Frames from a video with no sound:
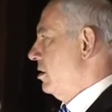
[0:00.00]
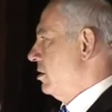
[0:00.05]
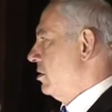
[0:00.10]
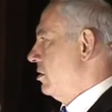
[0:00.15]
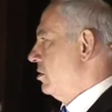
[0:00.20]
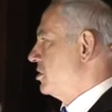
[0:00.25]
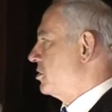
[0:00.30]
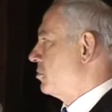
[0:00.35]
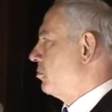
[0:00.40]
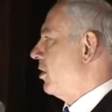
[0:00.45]

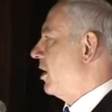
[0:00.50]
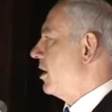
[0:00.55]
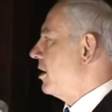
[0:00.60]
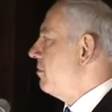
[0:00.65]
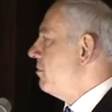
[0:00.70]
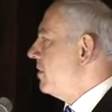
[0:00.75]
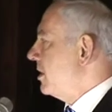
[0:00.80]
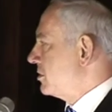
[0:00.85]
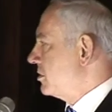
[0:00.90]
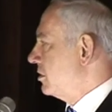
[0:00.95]
to spread a
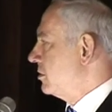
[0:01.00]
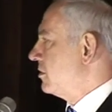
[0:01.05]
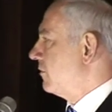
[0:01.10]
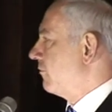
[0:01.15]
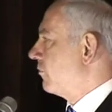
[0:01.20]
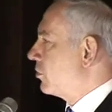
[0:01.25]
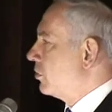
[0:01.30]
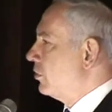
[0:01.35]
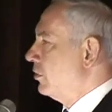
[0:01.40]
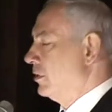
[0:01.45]
message
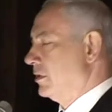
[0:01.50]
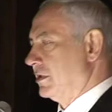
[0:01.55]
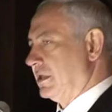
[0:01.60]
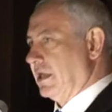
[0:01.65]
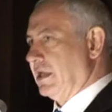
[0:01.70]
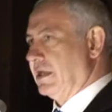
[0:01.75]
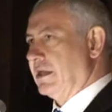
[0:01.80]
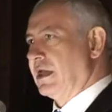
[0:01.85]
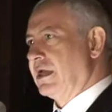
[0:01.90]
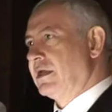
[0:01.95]
of cruelty.
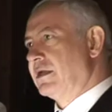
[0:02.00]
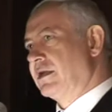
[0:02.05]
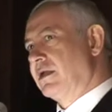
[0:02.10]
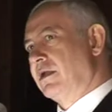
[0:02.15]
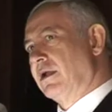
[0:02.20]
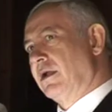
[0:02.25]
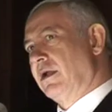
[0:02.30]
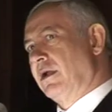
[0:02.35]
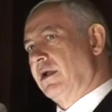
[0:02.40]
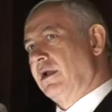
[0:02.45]
They'd
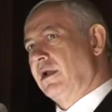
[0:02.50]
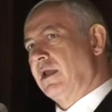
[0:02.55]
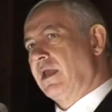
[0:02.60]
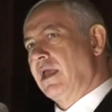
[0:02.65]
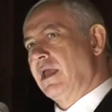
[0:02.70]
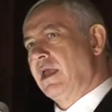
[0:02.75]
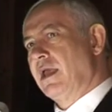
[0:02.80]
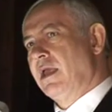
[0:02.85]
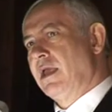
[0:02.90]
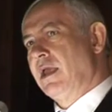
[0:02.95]
kill
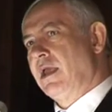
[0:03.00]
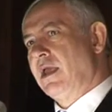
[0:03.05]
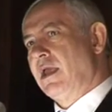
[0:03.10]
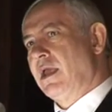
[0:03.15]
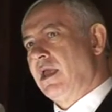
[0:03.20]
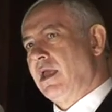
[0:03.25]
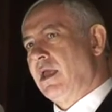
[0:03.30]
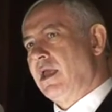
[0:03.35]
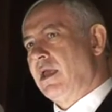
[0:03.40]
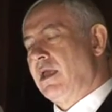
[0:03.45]

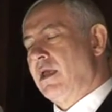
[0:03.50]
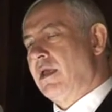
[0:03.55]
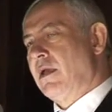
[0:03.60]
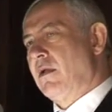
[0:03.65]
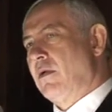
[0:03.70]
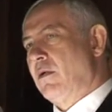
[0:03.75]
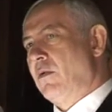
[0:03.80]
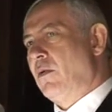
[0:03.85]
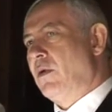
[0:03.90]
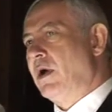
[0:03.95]

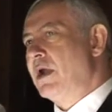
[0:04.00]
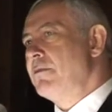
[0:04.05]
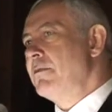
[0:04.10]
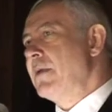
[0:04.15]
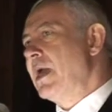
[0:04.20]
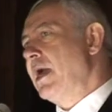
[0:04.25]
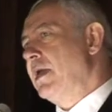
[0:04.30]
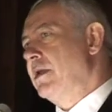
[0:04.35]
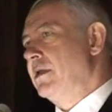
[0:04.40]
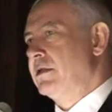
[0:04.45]
one
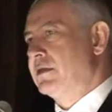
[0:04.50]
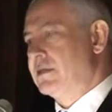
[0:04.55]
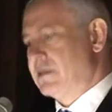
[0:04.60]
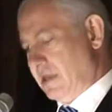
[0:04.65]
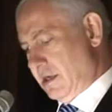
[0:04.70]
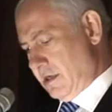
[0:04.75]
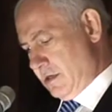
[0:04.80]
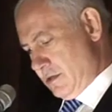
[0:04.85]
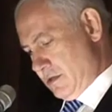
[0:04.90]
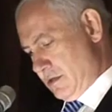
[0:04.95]
man in
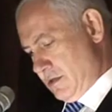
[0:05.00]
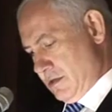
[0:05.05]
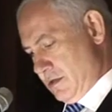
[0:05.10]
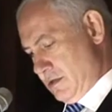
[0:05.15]
10